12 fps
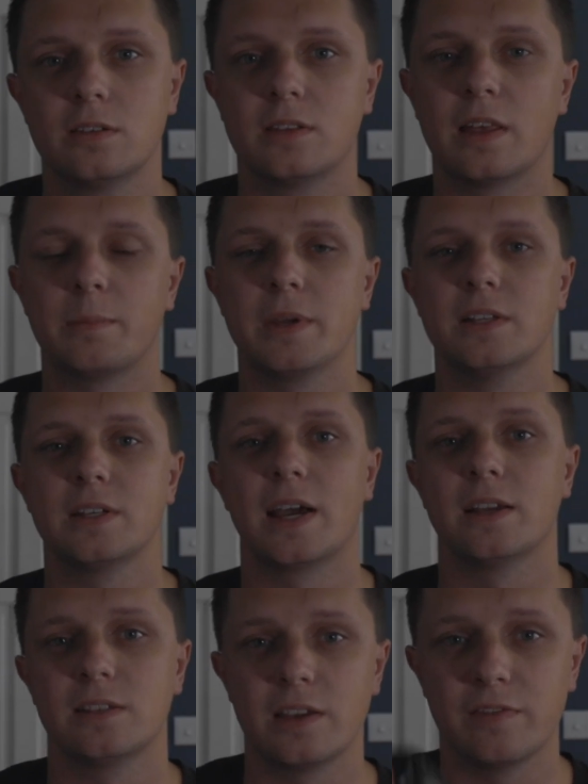so that means it
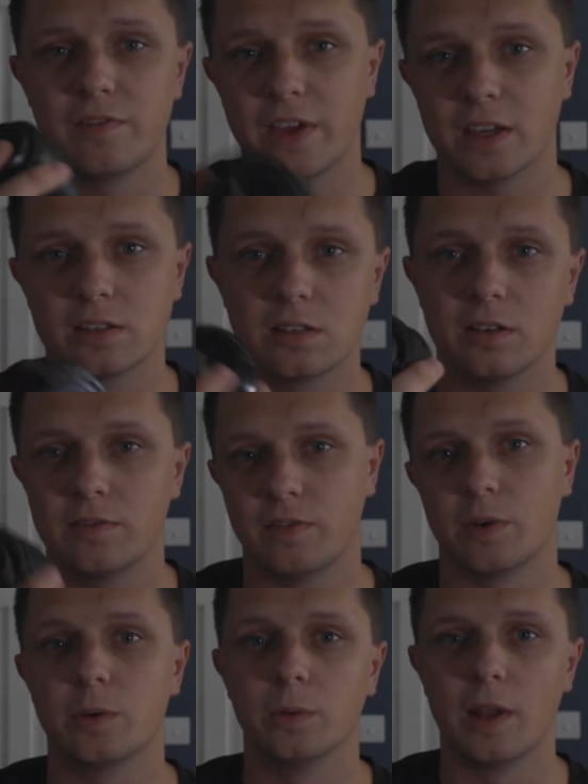has a fixed
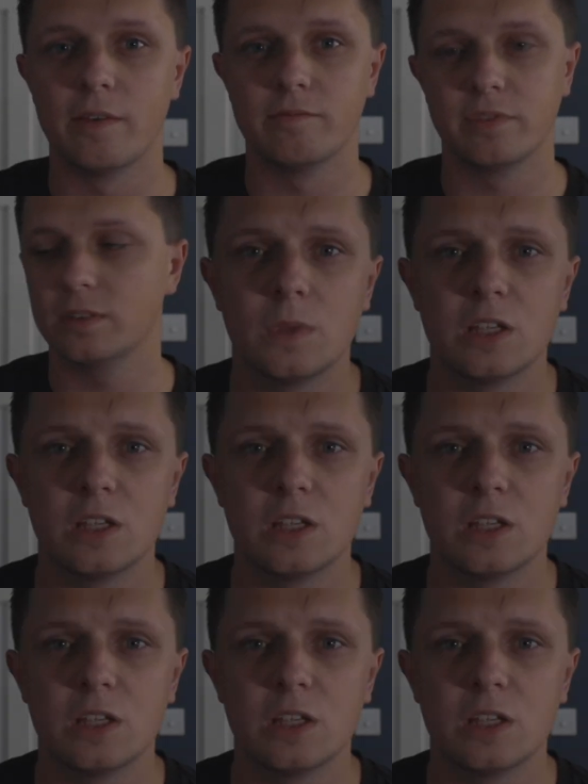focal length.